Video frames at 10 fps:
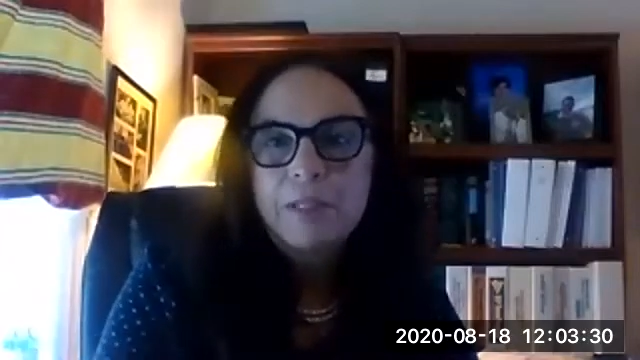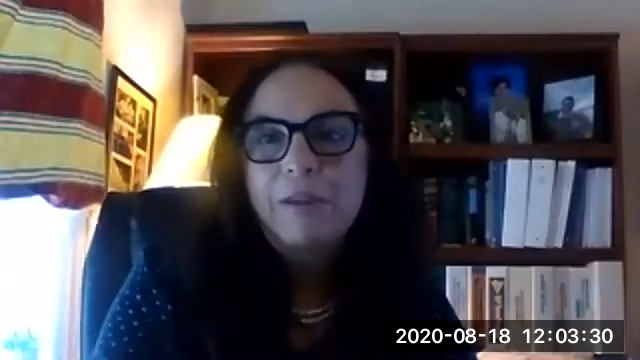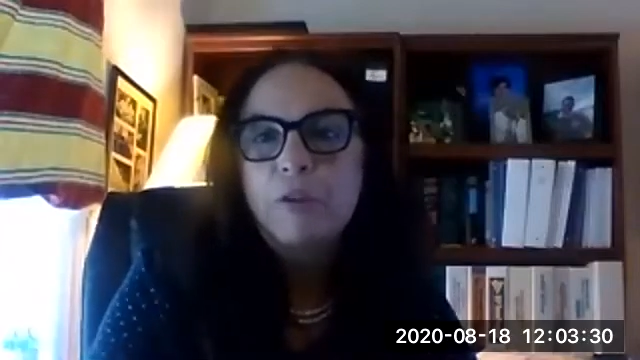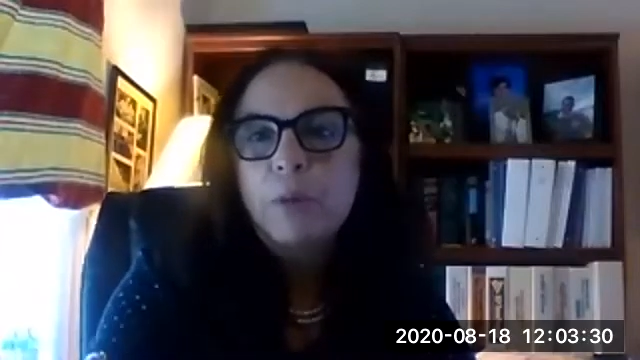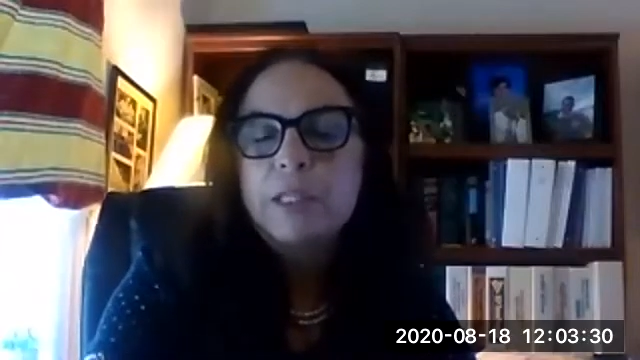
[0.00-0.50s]

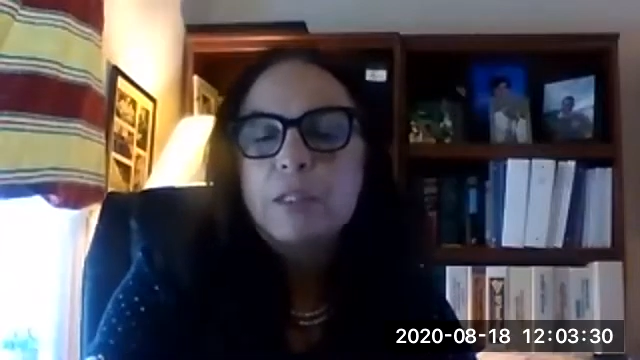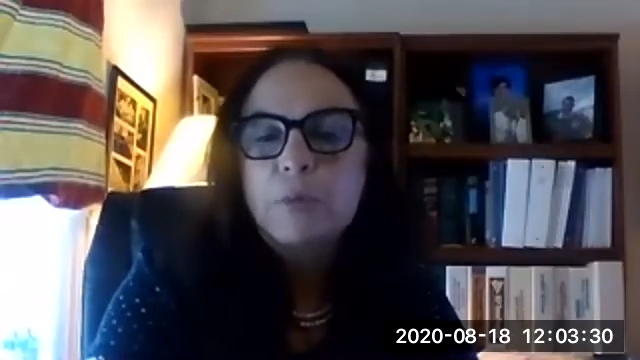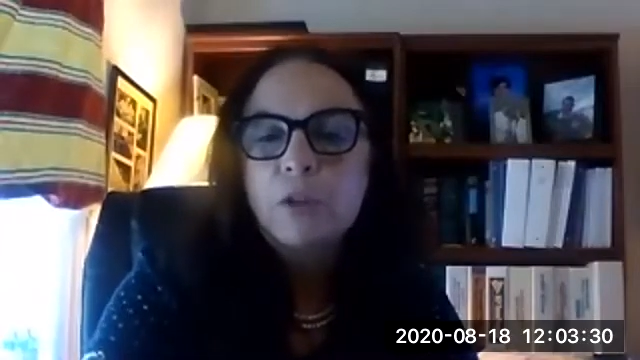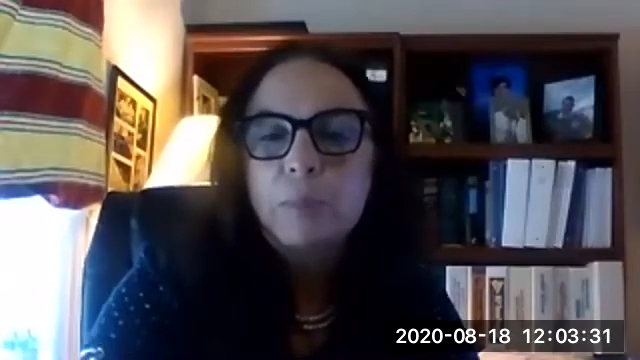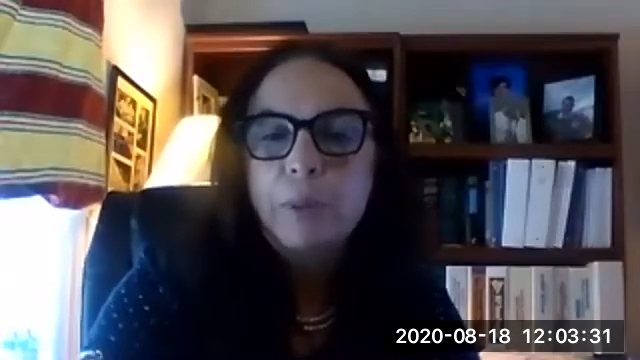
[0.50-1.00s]
everyone is
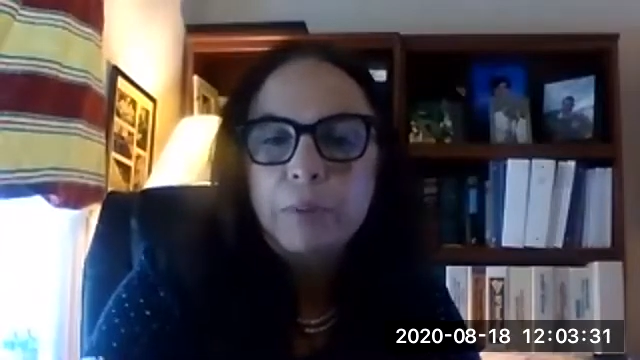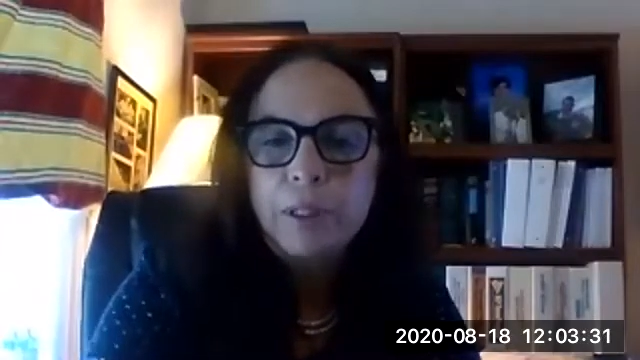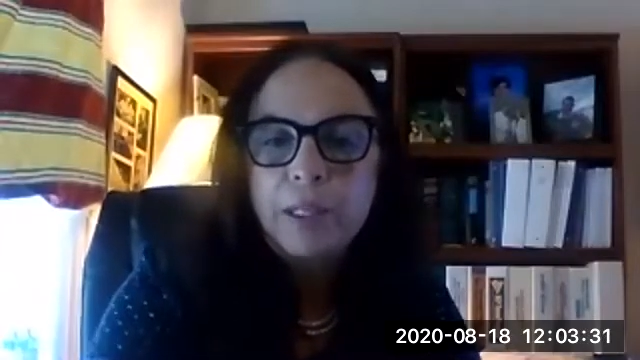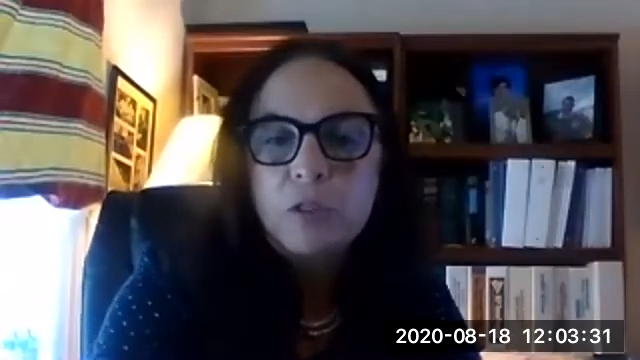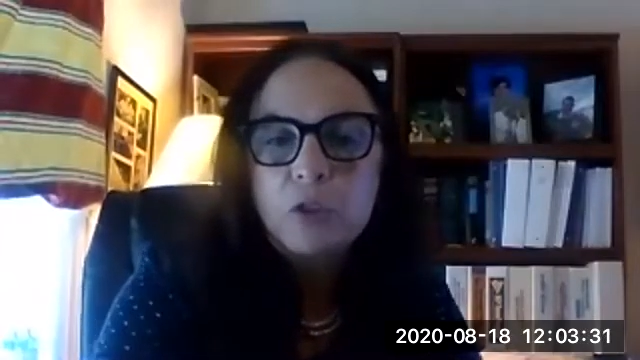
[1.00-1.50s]
muted, but
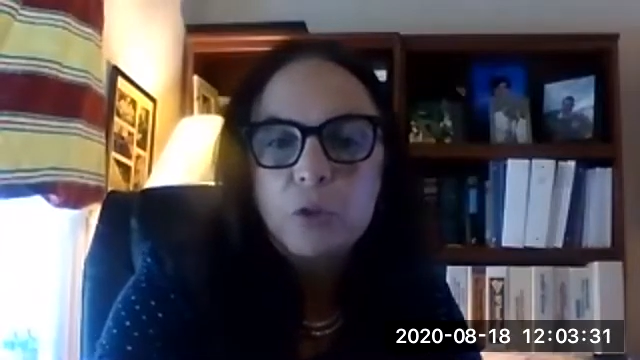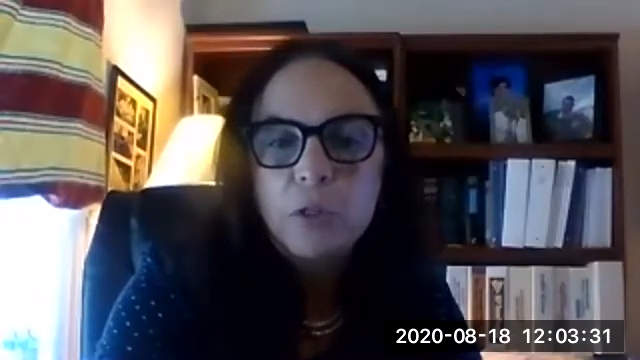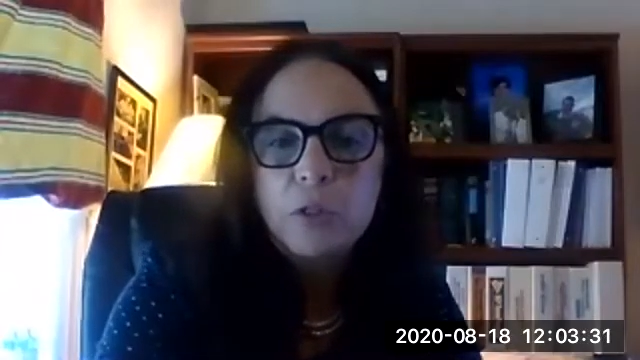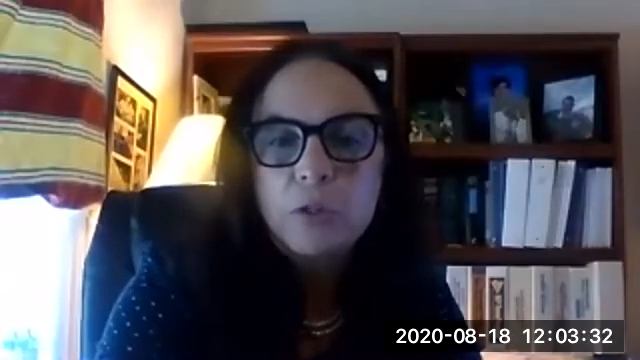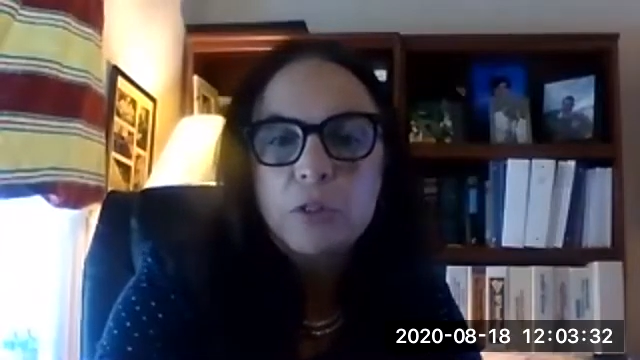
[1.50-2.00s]
please do
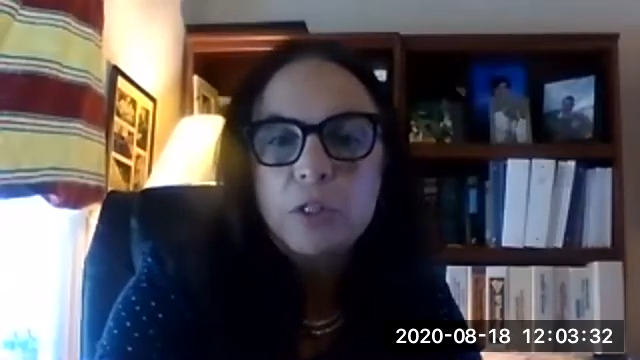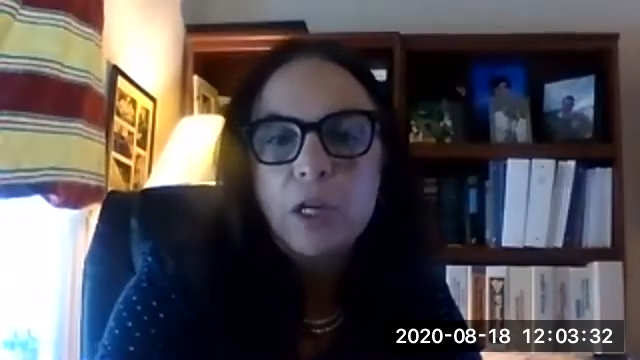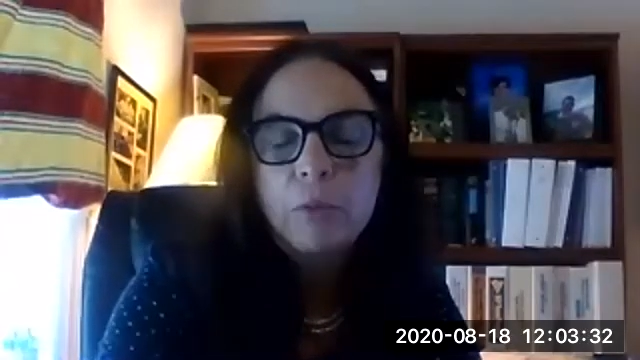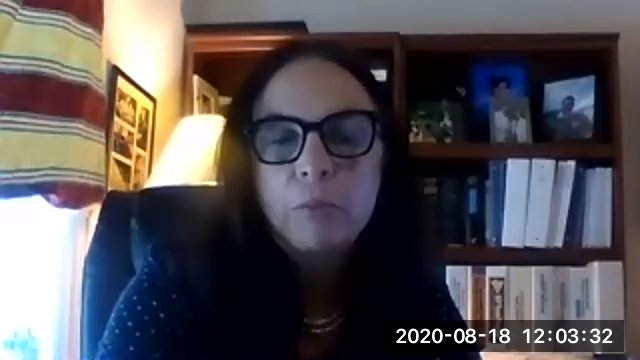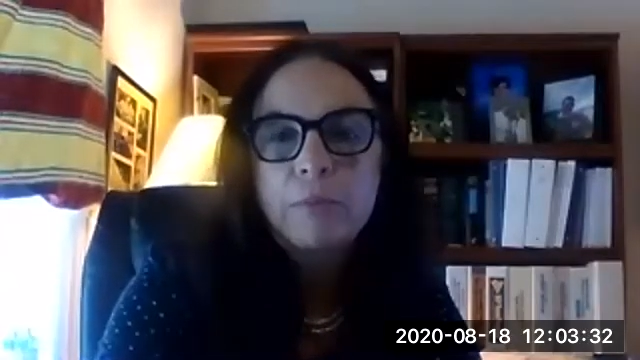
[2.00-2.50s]
use the
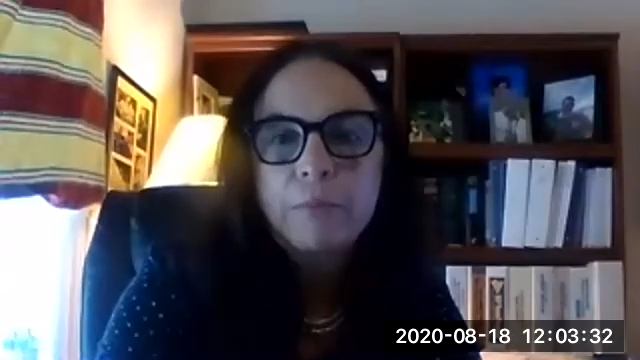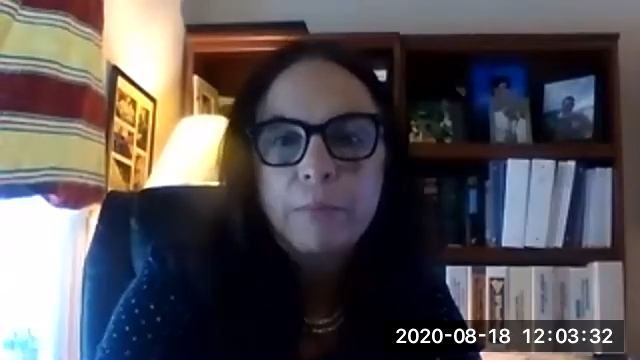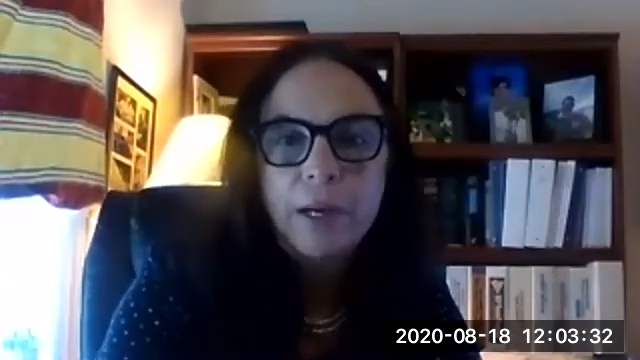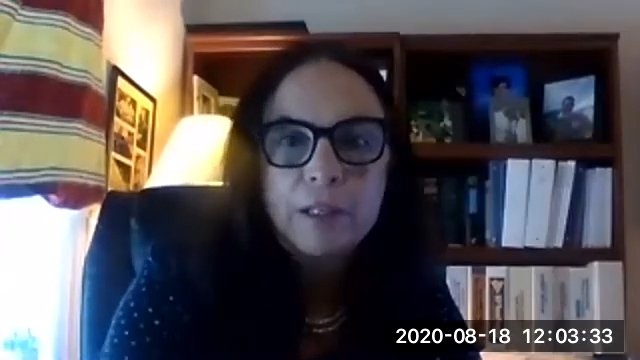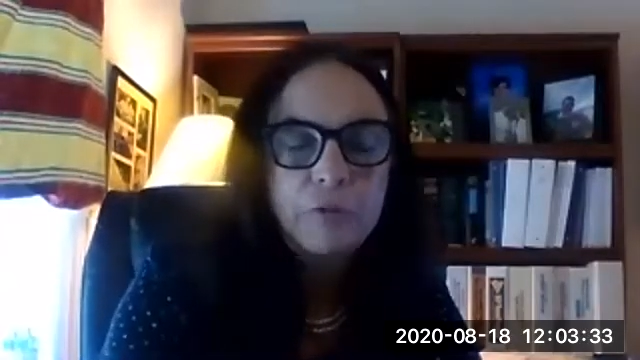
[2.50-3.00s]
chat
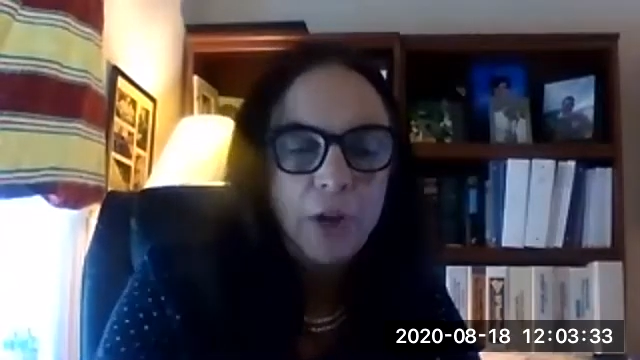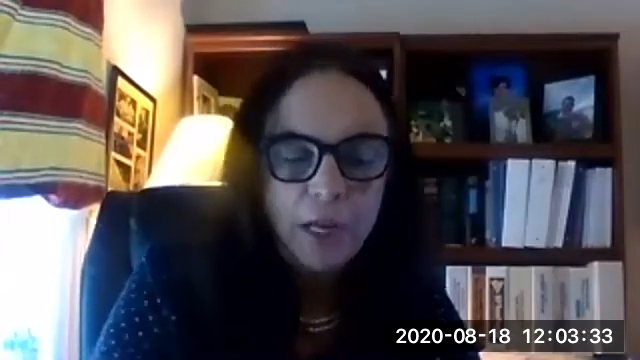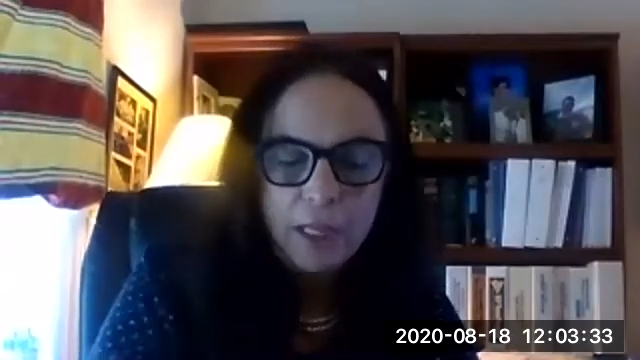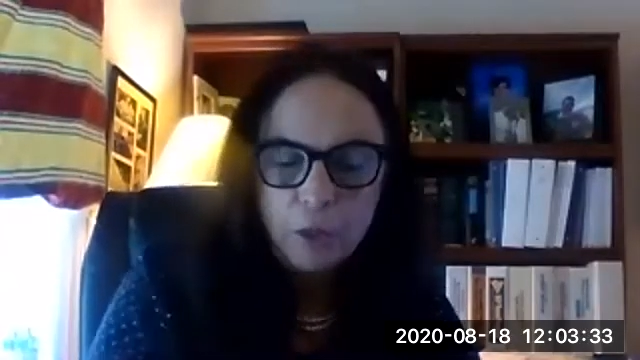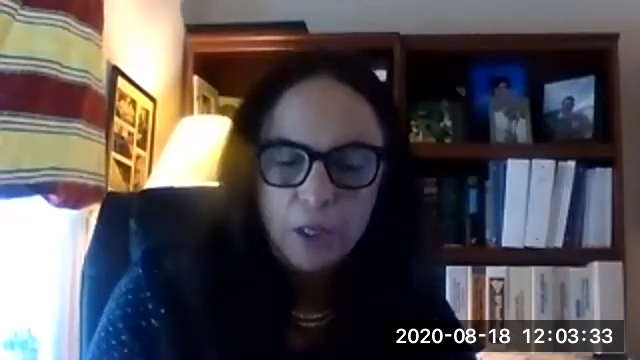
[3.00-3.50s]
box for
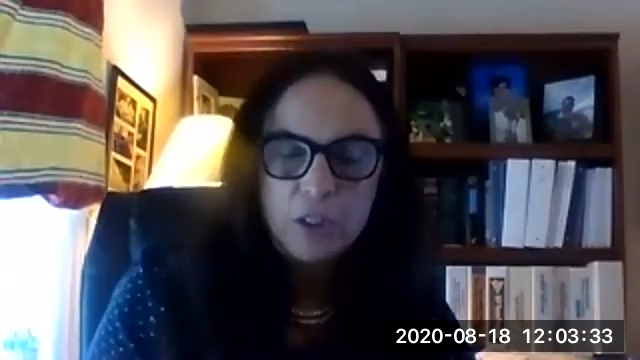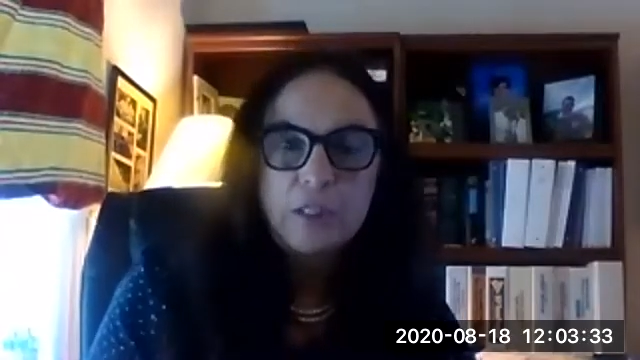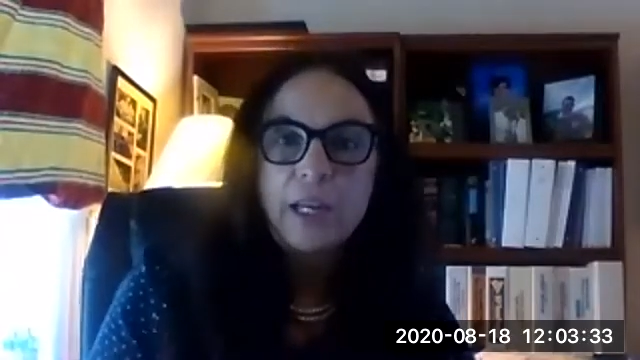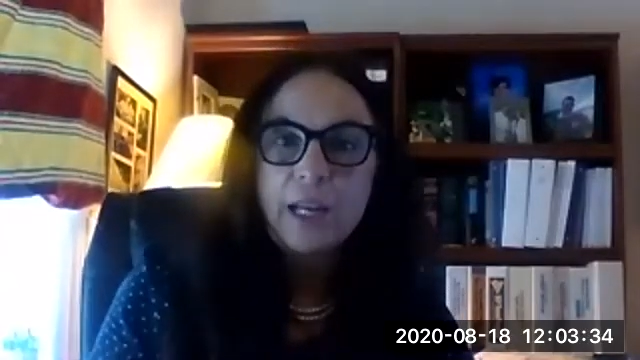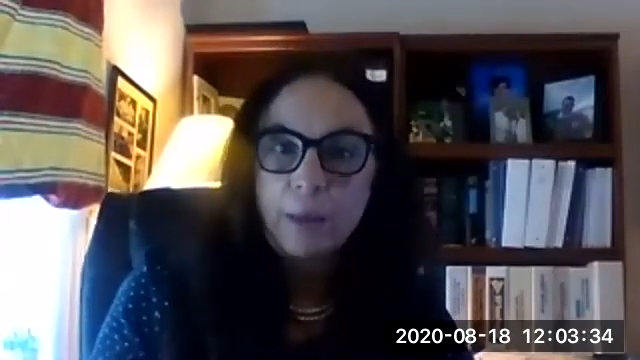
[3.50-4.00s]
any questions that